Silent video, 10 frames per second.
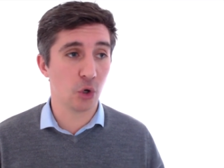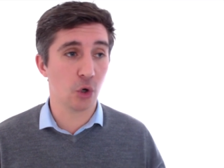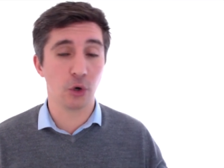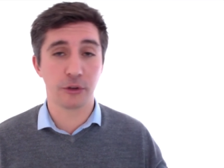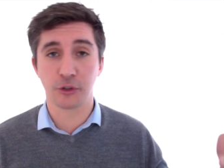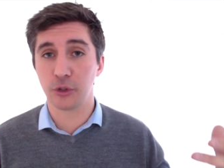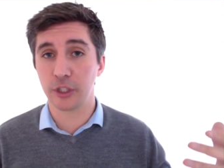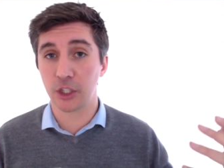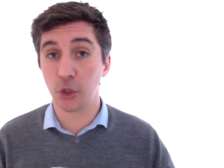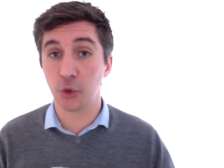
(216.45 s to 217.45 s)
or through the
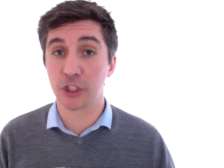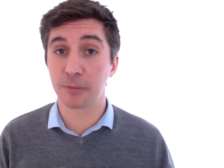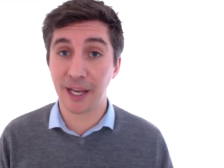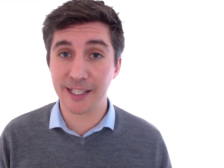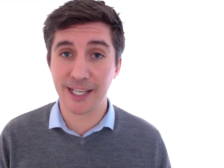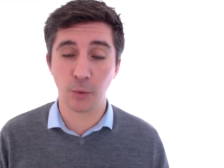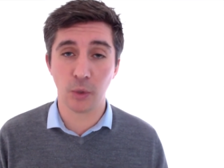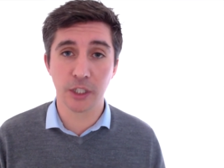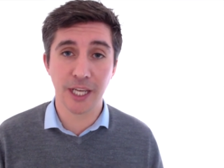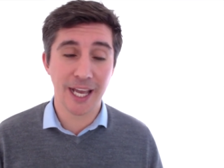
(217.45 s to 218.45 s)
Google display
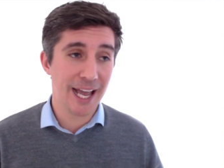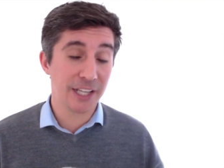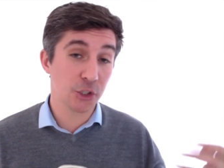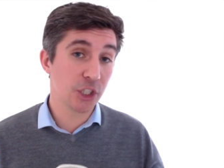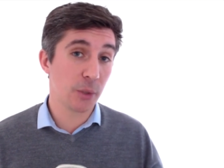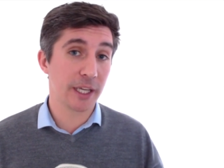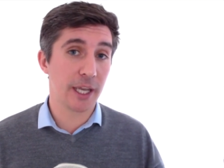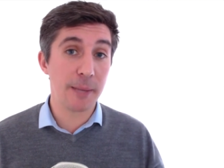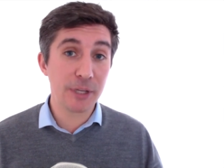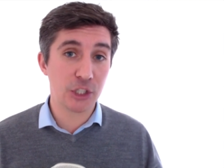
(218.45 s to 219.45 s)
network, and you're showing
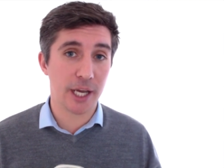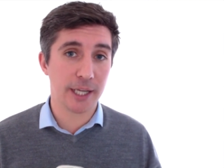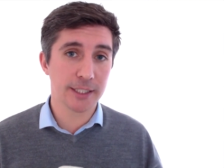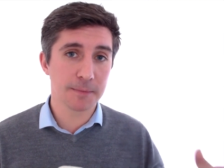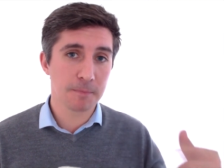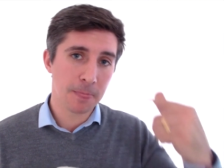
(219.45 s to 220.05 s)
image ads.